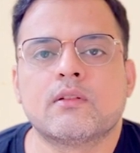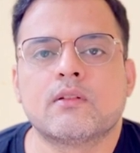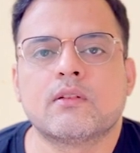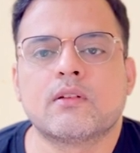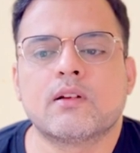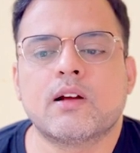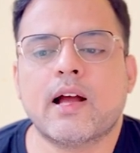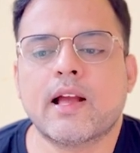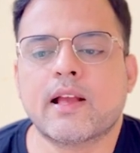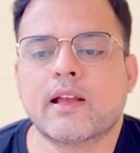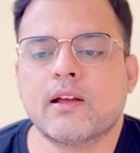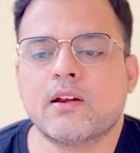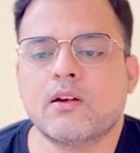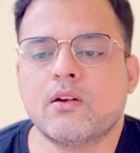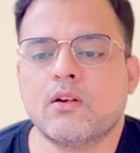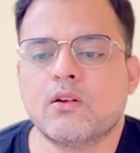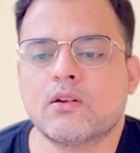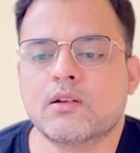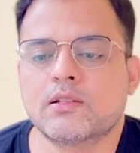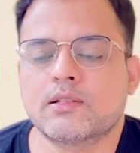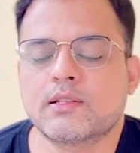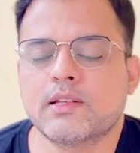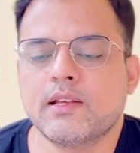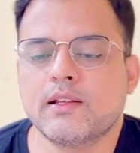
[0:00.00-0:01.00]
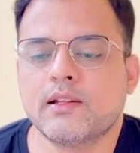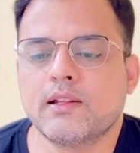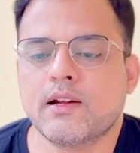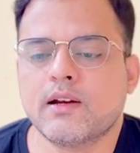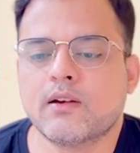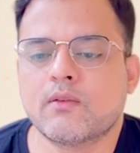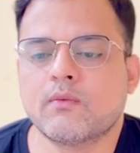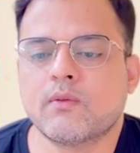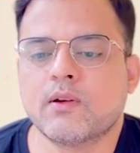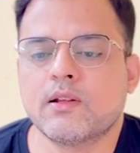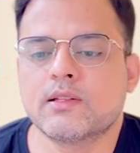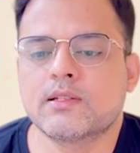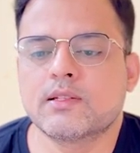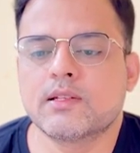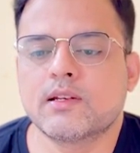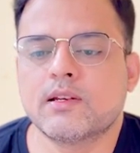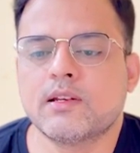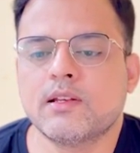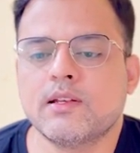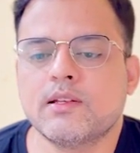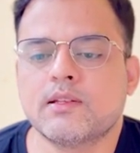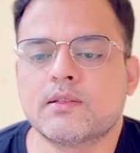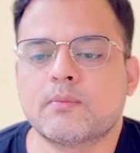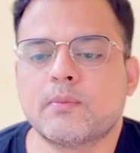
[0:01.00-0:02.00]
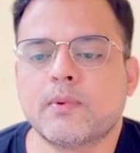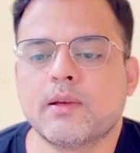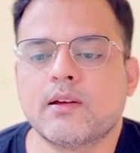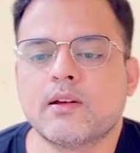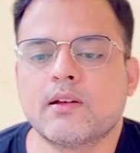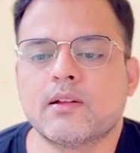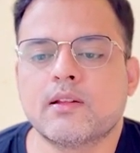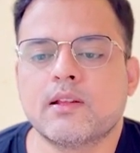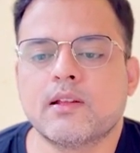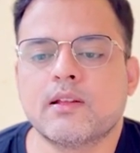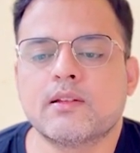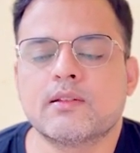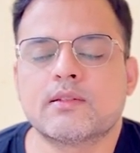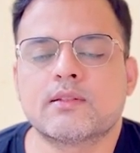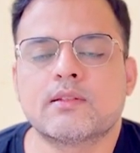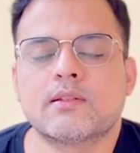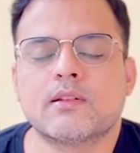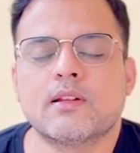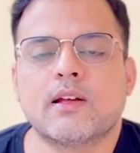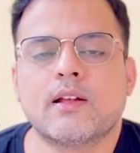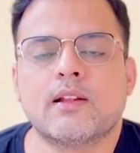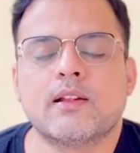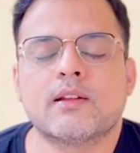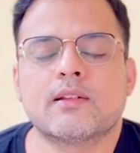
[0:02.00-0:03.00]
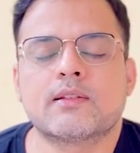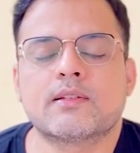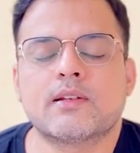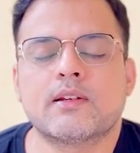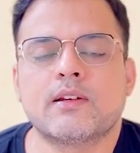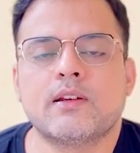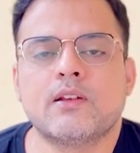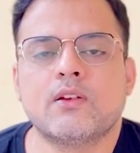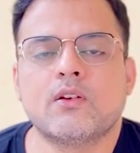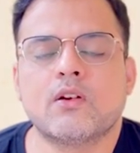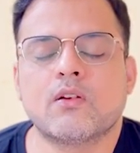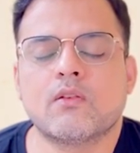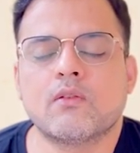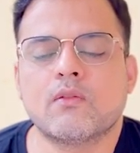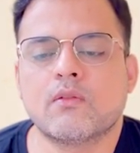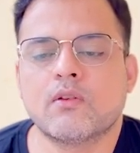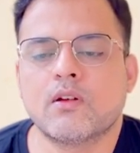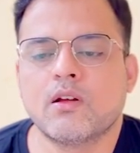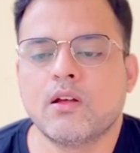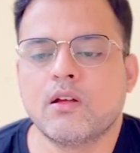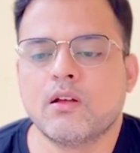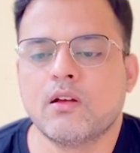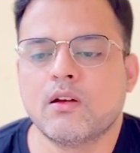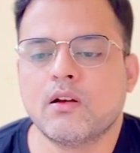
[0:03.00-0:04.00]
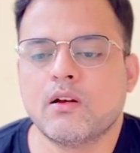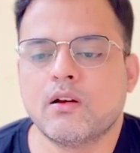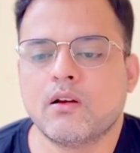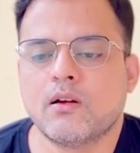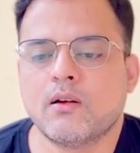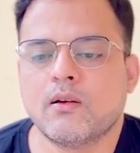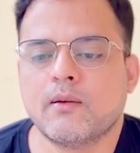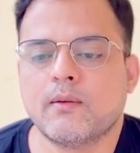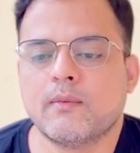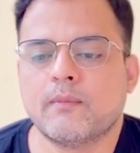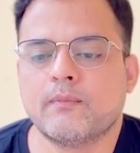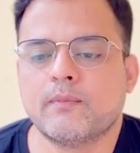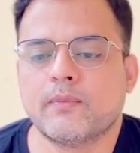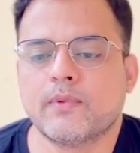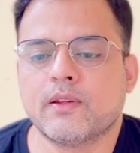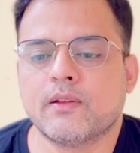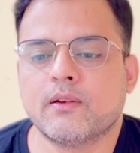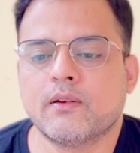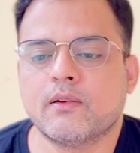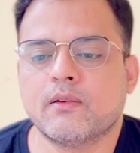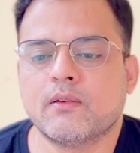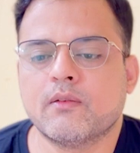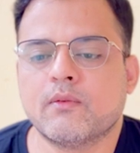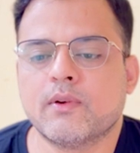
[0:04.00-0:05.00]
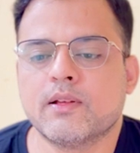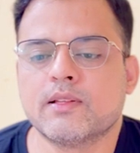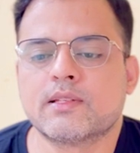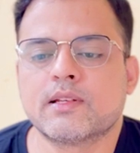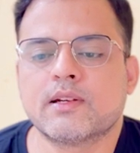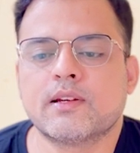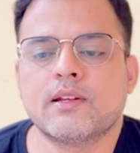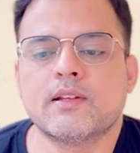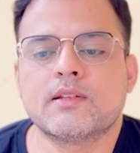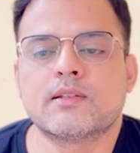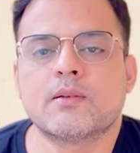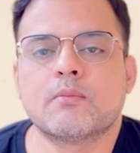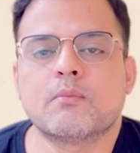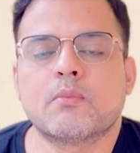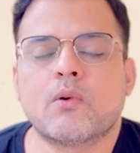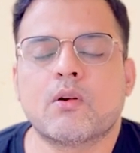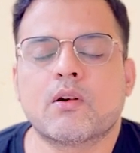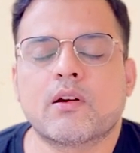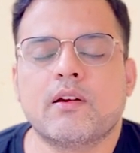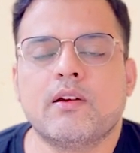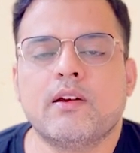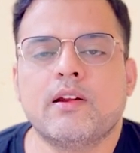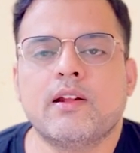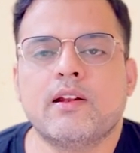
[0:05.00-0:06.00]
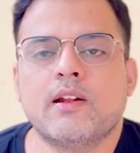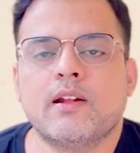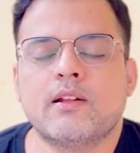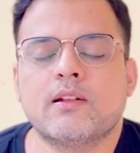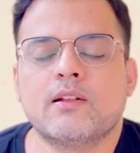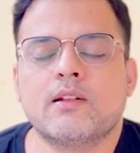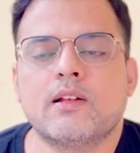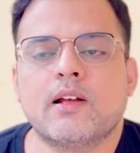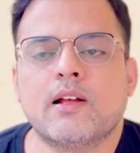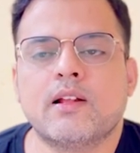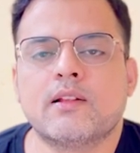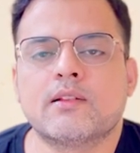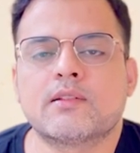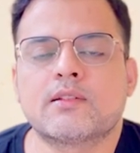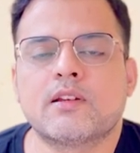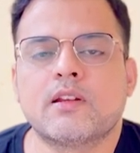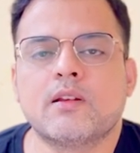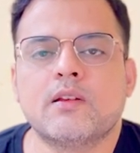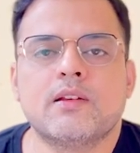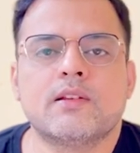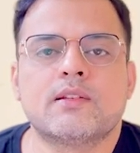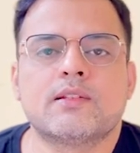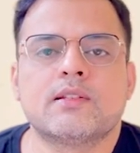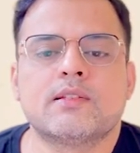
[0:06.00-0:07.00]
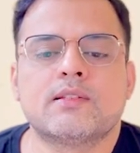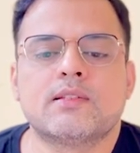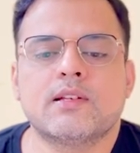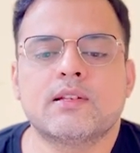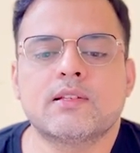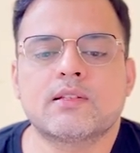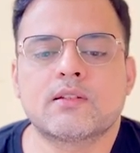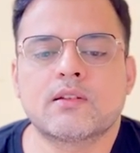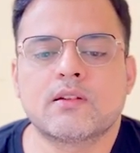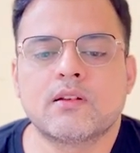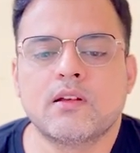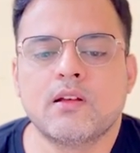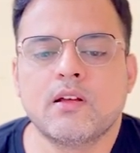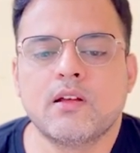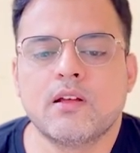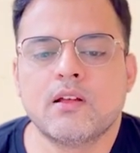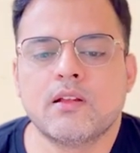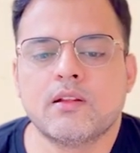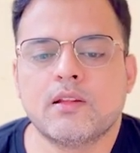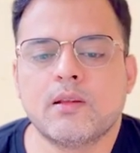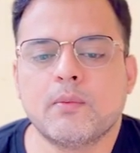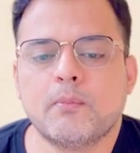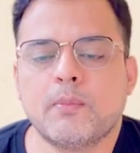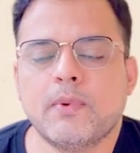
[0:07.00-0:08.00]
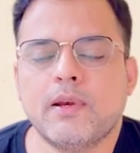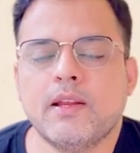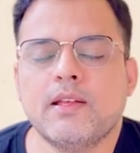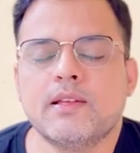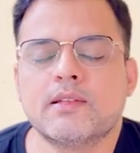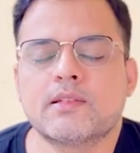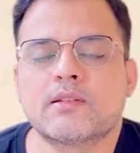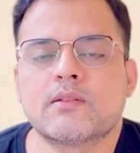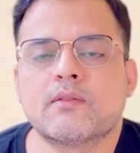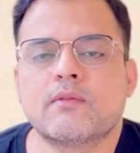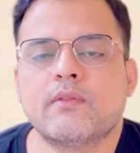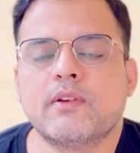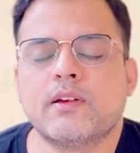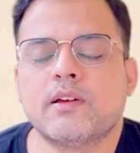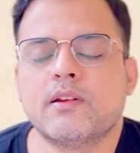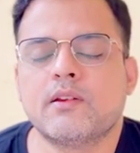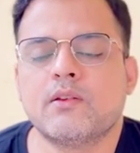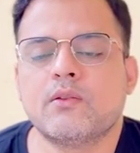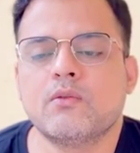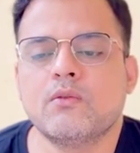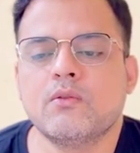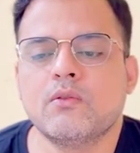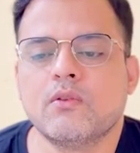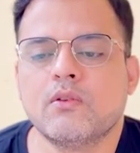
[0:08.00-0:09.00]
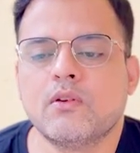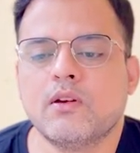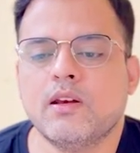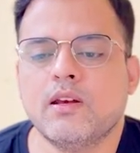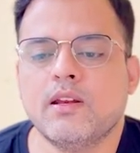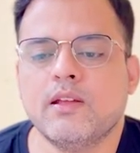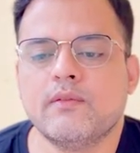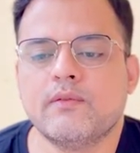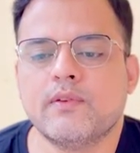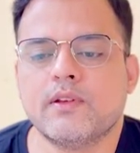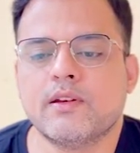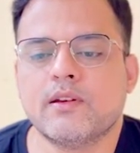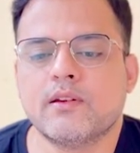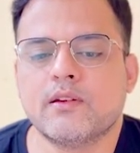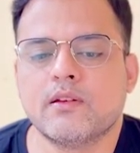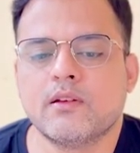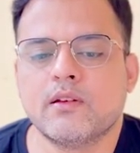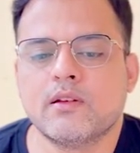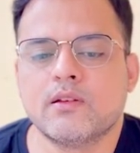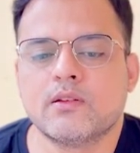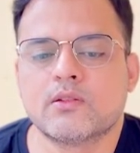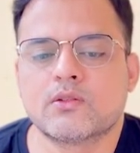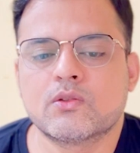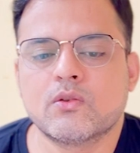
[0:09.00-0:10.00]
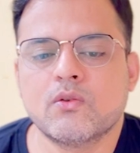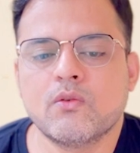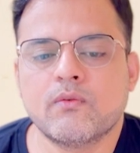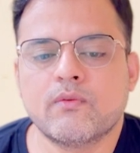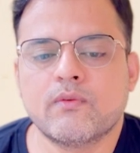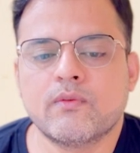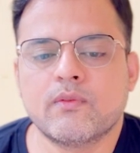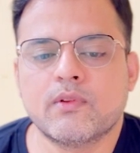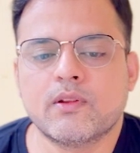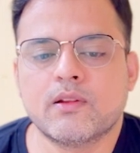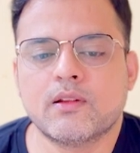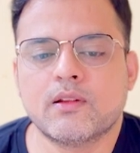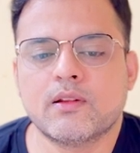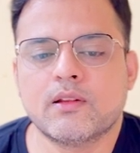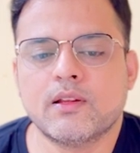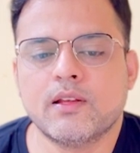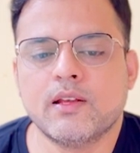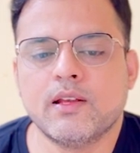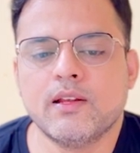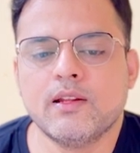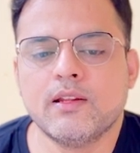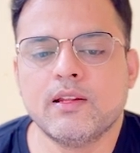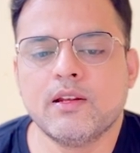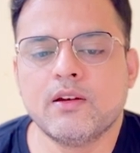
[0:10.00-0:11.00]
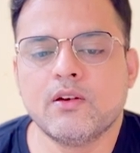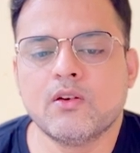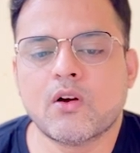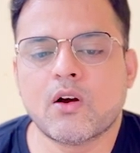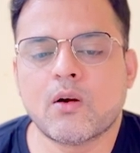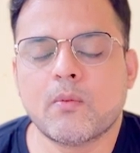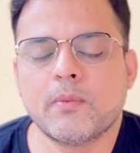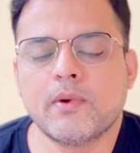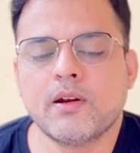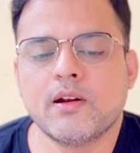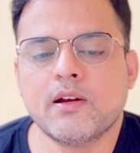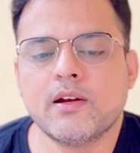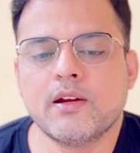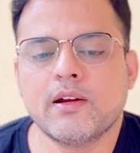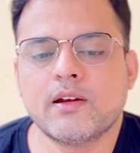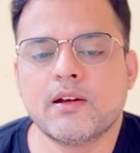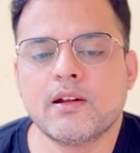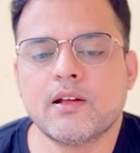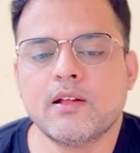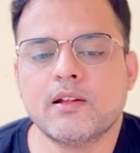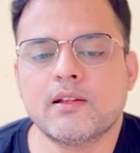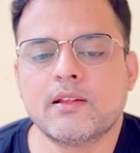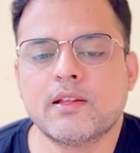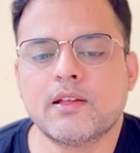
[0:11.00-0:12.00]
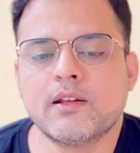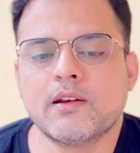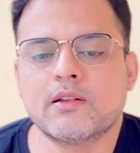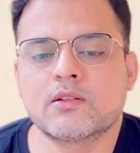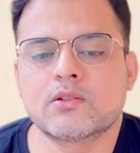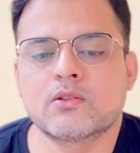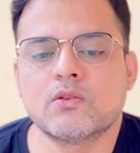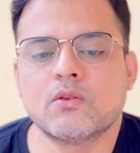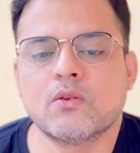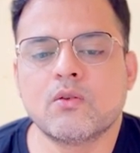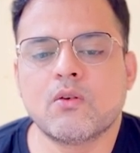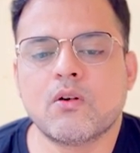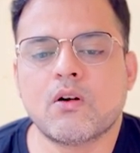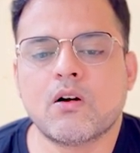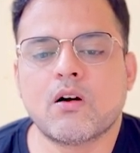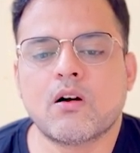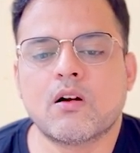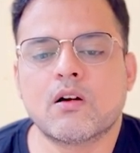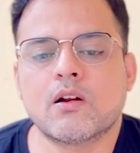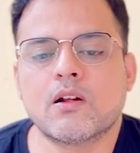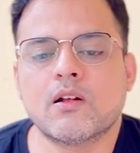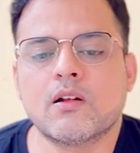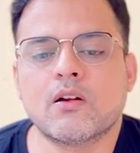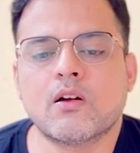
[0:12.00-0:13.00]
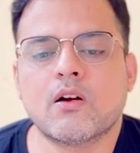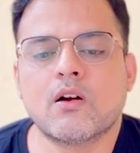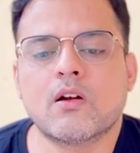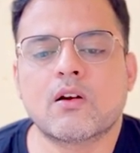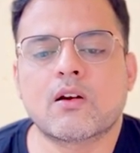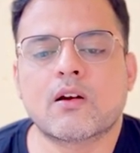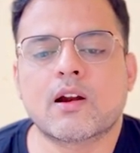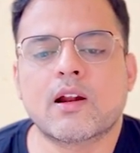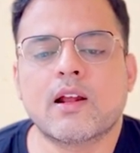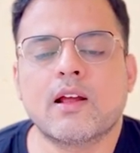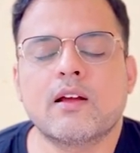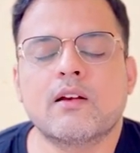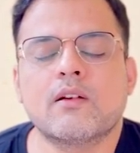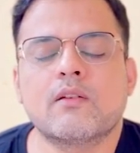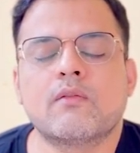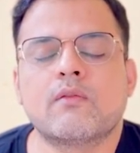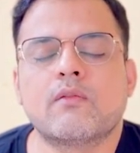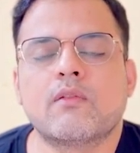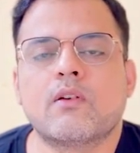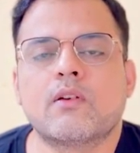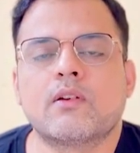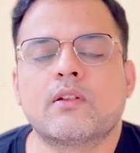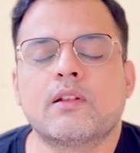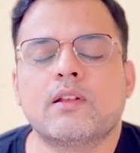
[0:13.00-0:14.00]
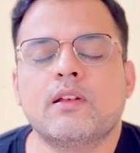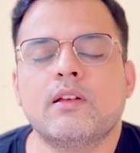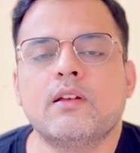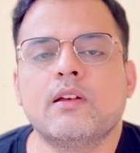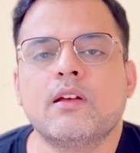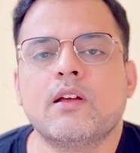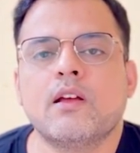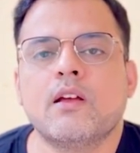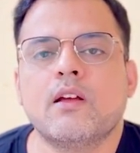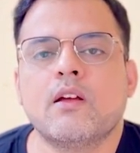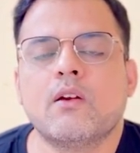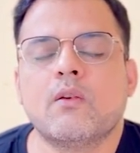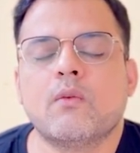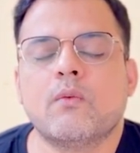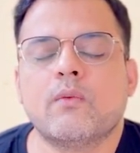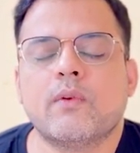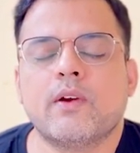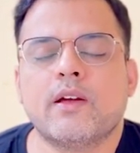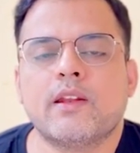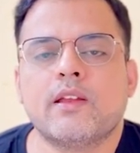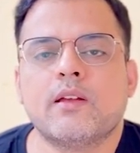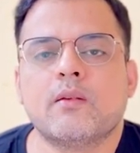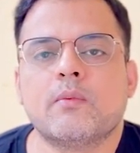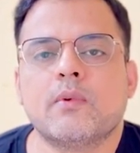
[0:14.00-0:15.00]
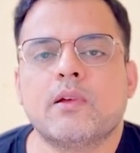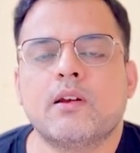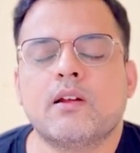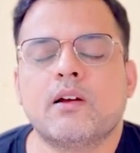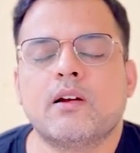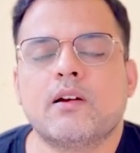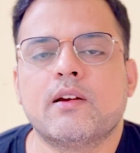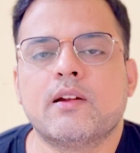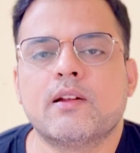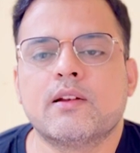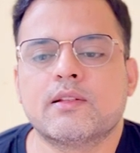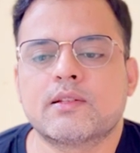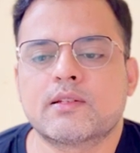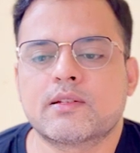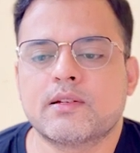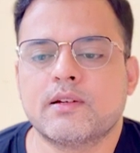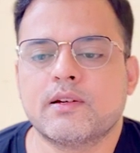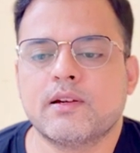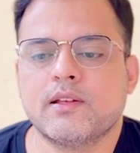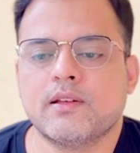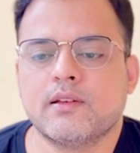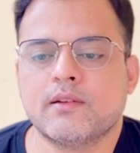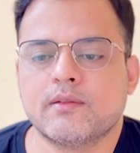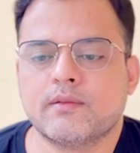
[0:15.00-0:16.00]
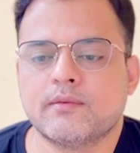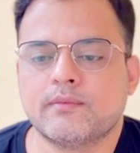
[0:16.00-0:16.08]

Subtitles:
I cannot say that one city is bigger than another city, or one city is important than another city. It is just the place where you live in. So in the nominal data, there is no order or rank for the variable under study.